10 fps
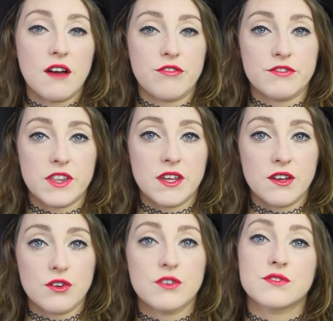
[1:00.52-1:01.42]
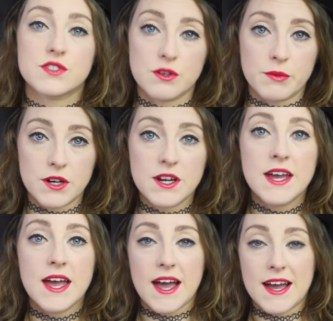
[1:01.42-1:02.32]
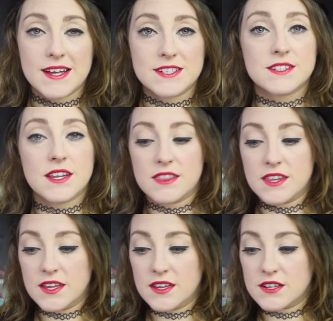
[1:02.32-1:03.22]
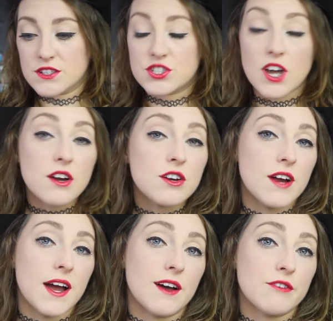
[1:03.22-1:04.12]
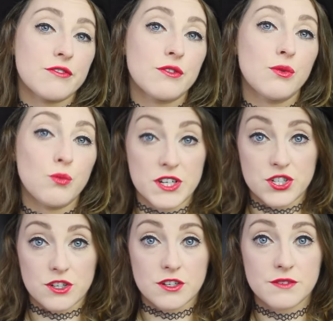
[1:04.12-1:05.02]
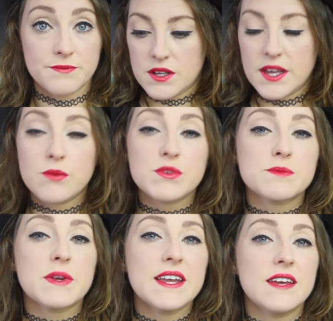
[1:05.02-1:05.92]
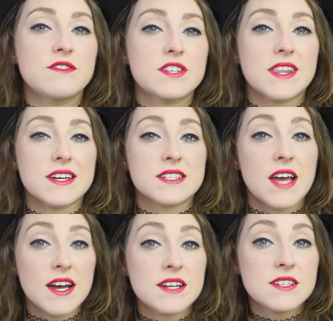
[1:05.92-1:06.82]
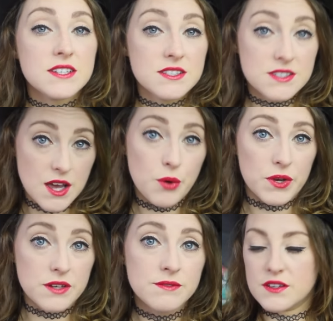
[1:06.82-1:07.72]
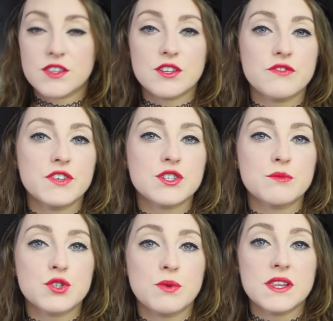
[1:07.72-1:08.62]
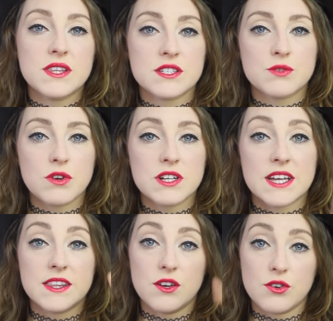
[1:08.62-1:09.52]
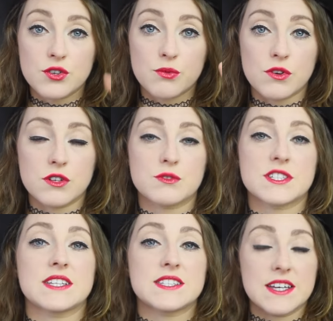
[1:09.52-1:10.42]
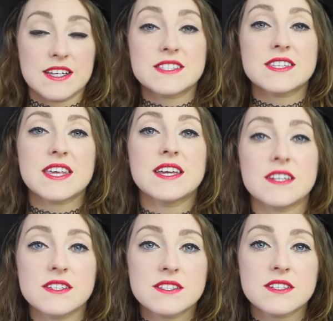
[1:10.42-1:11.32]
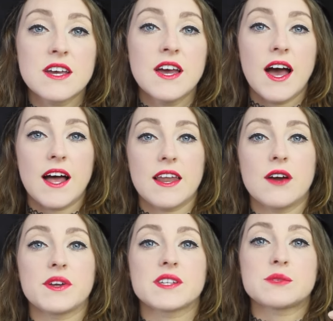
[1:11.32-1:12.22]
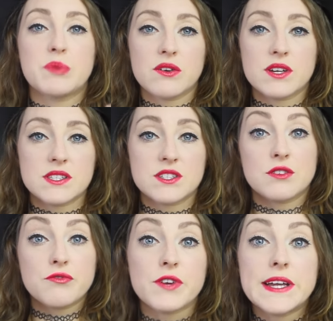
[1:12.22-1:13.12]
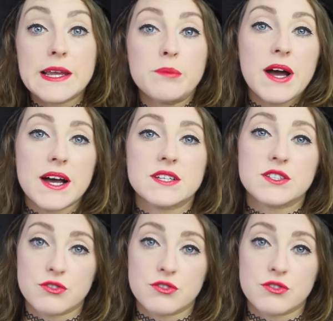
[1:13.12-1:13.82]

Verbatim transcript: half of the year, summer, and the darker half, winter. It was believed that at Samhain, the division between this world and the other world was at its thinnest, allowing spirits to freely pass